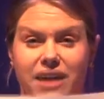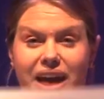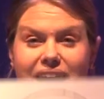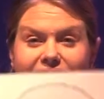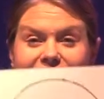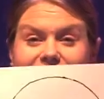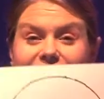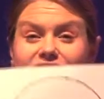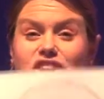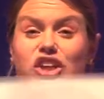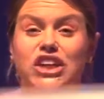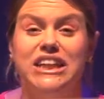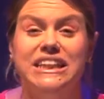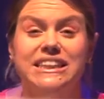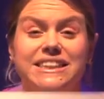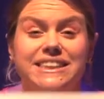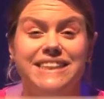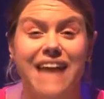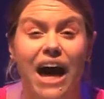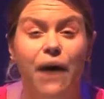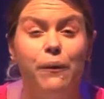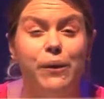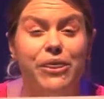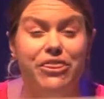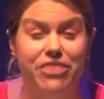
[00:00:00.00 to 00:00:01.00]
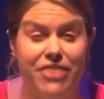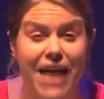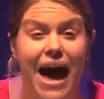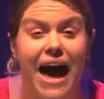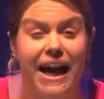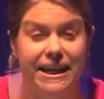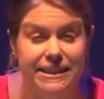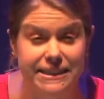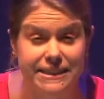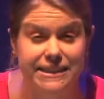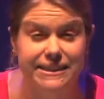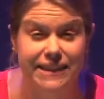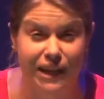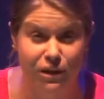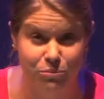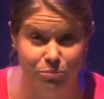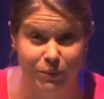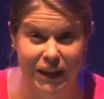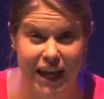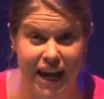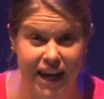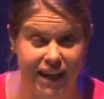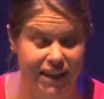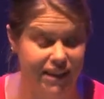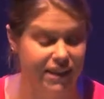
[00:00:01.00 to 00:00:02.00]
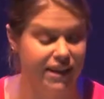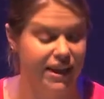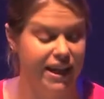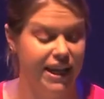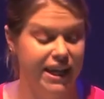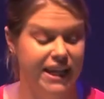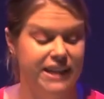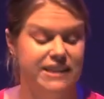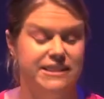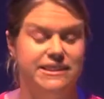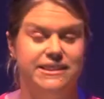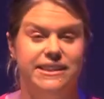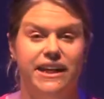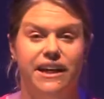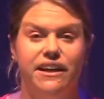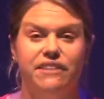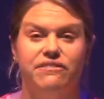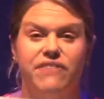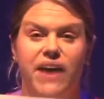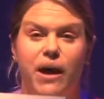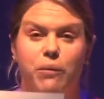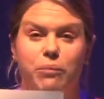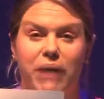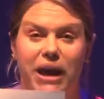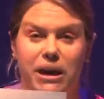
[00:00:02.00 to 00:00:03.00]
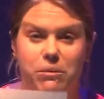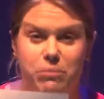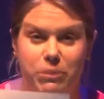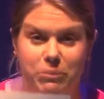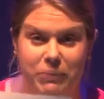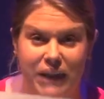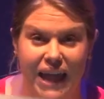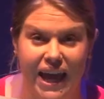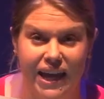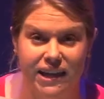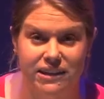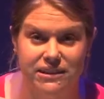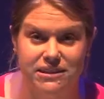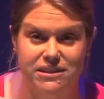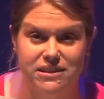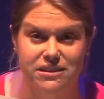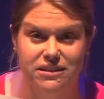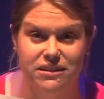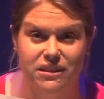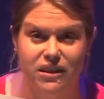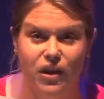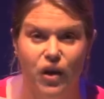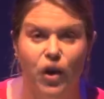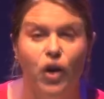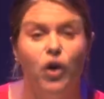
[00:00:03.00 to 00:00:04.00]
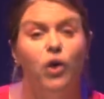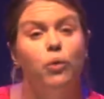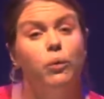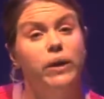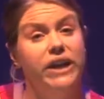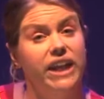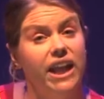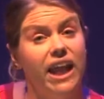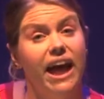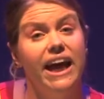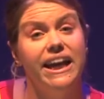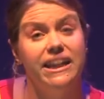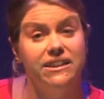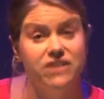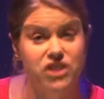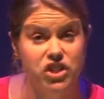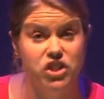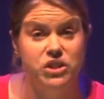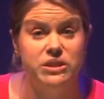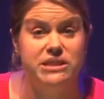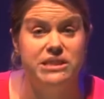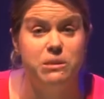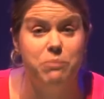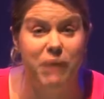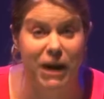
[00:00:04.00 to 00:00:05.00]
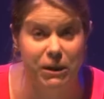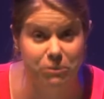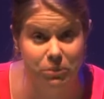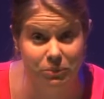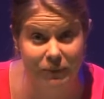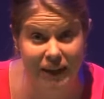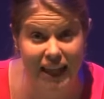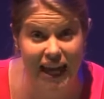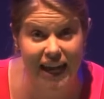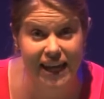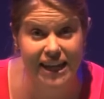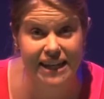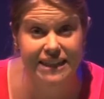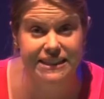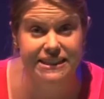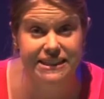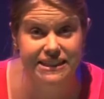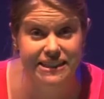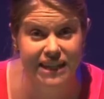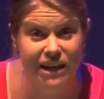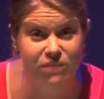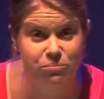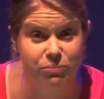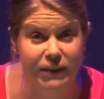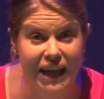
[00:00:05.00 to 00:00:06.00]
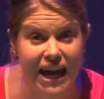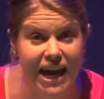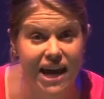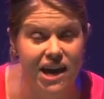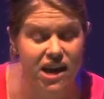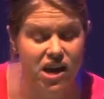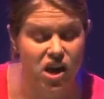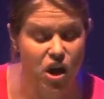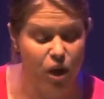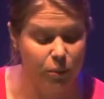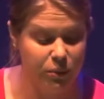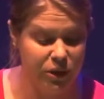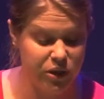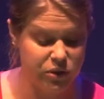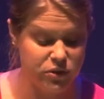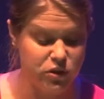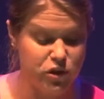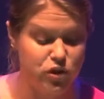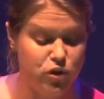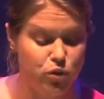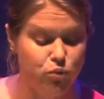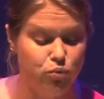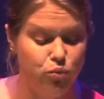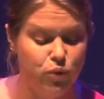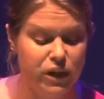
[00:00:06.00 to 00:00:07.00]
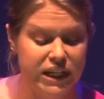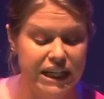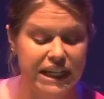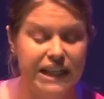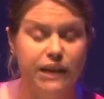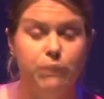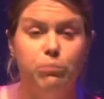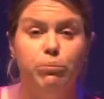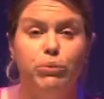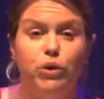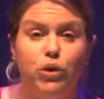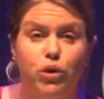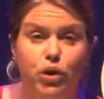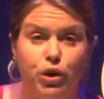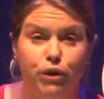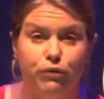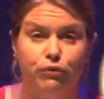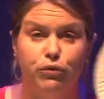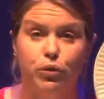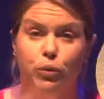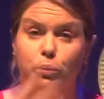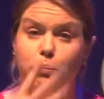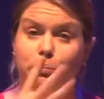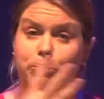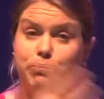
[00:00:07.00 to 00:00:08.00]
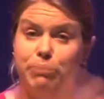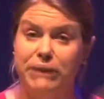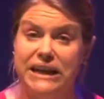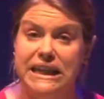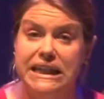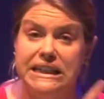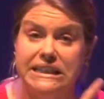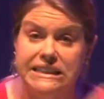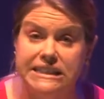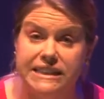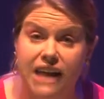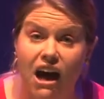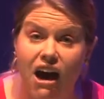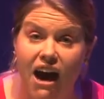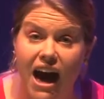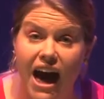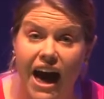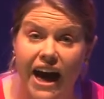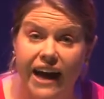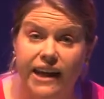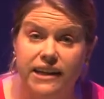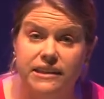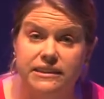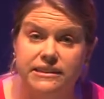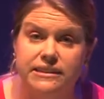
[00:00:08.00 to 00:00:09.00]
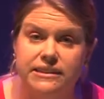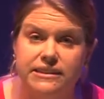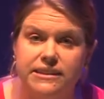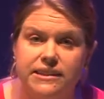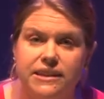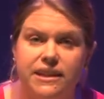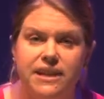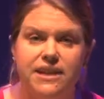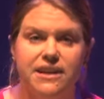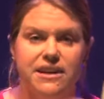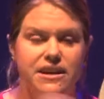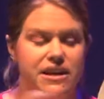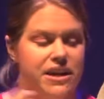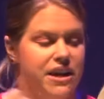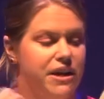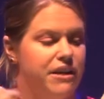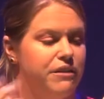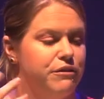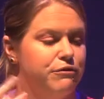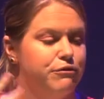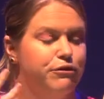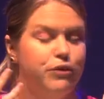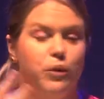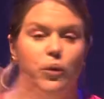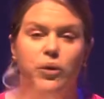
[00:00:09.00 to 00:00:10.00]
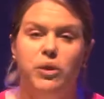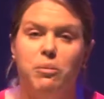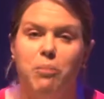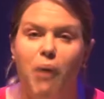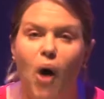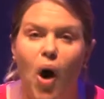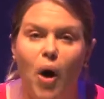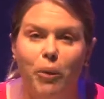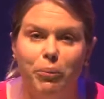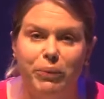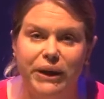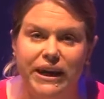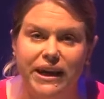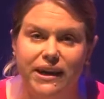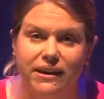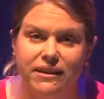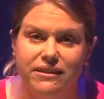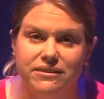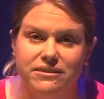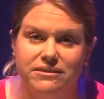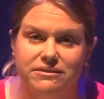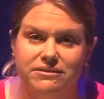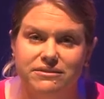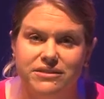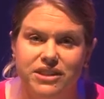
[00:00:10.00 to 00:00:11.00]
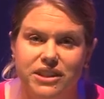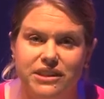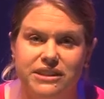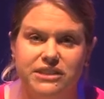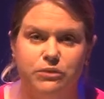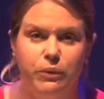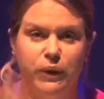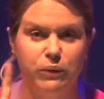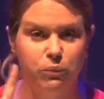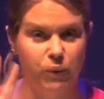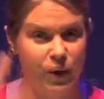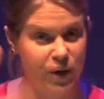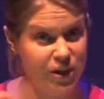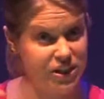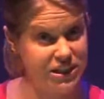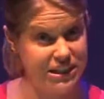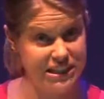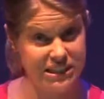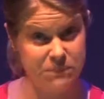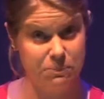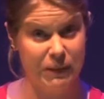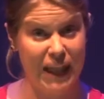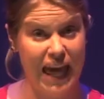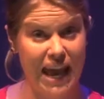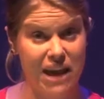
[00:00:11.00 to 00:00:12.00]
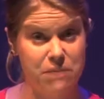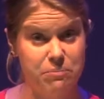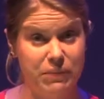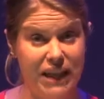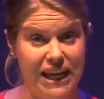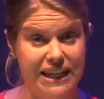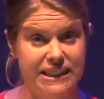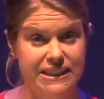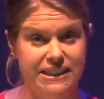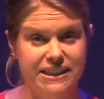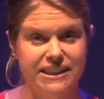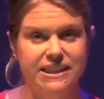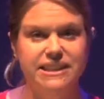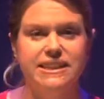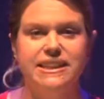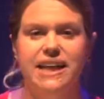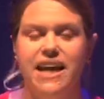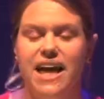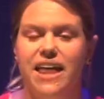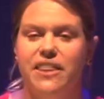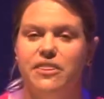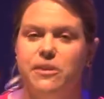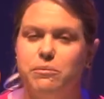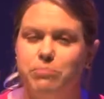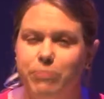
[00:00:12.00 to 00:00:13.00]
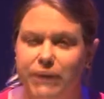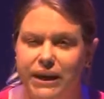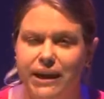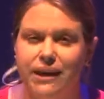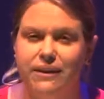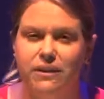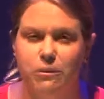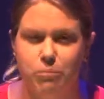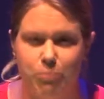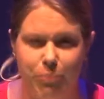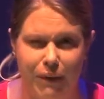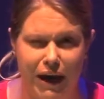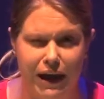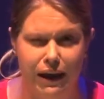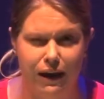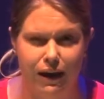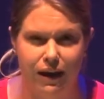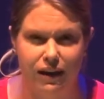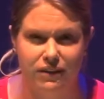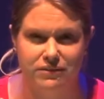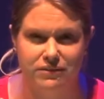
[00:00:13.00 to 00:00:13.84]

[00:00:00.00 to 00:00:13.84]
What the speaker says: And then you can start with that as a template instead of our paper plate. We like to use the paper plate as a template because it's a really beautiful big size for the poppy, because we want to display it places, the bigger the better.